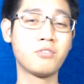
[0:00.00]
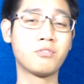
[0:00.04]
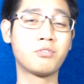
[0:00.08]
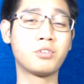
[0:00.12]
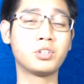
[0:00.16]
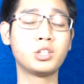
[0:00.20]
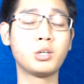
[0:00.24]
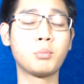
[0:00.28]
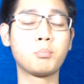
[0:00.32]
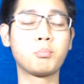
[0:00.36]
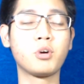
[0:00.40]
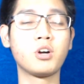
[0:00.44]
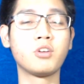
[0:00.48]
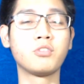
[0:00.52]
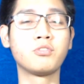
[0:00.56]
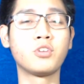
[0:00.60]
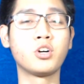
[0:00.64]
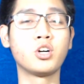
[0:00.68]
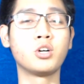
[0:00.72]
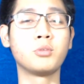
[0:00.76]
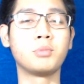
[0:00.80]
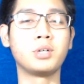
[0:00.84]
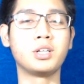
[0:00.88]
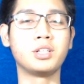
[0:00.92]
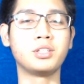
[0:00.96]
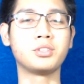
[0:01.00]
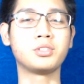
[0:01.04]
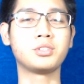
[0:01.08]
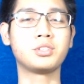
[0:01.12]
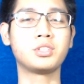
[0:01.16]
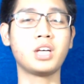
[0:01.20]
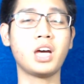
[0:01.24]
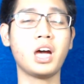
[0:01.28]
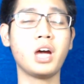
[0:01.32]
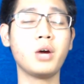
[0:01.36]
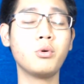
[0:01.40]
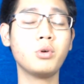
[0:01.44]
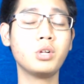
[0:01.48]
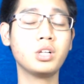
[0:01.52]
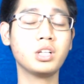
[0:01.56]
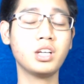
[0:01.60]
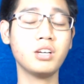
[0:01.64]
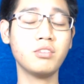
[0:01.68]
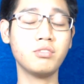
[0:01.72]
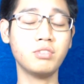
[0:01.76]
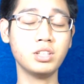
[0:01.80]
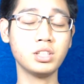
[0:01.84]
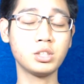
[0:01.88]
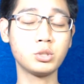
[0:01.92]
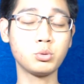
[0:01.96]
For the performance, I will
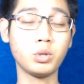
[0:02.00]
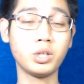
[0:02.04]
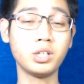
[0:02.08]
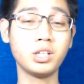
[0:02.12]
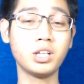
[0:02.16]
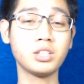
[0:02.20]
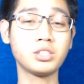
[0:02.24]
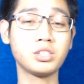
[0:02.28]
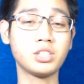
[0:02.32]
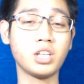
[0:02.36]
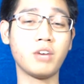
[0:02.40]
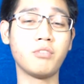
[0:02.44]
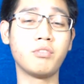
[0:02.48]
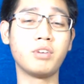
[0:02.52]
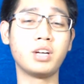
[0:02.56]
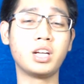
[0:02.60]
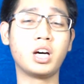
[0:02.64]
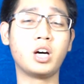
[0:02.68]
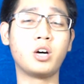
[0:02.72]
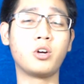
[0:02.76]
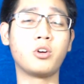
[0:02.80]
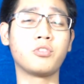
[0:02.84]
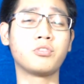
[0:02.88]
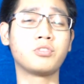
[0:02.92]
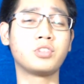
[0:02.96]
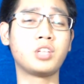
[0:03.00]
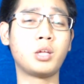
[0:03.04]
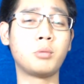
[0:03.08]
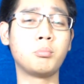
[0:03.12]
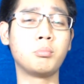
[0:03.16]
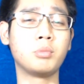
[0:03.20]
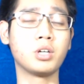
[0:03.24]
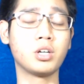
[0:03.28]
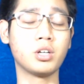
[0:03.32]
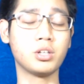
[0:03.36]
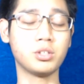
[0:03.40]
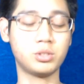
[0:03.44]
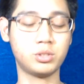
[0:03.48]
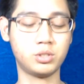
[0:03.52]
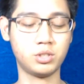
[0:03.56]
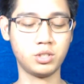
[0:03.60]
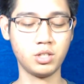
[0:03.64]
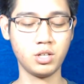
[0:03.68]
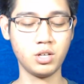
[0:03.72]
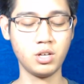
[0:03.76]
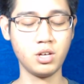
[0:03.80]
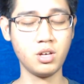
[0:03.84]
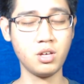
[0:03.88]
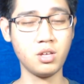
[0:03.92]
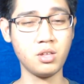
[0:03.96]
give this one a 7 out of 10 because
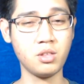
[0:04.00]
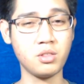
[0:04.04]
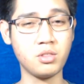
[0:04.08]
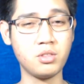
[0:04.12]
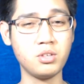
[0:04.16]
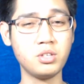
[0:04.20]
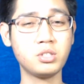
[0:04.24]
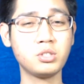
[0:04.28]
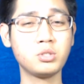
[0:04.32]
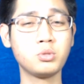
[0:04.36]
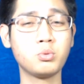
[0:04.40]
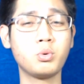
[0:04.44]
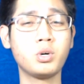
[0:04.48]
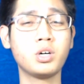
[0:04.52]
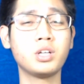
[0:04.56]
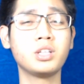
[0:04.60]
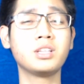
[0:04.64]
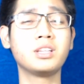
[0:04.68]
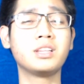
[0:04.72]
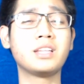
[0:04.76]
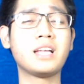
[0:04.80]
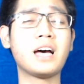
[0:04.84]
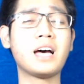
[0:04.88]
this one